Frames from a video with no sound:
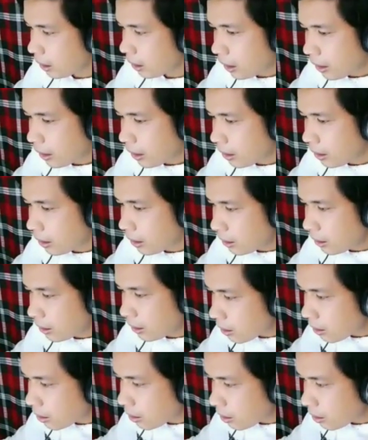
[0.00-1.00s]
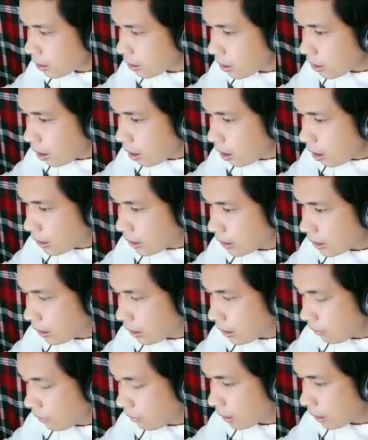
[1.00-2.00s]
is
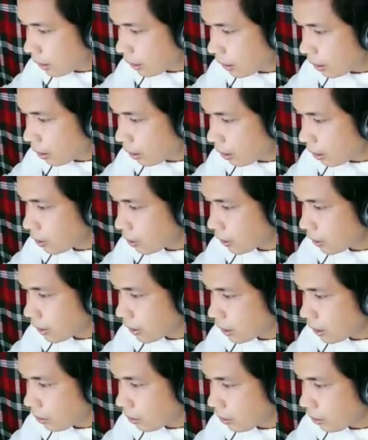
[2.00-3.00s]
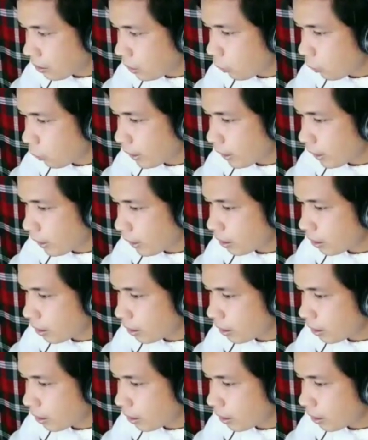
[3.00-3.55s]
significantly larger than the mean weight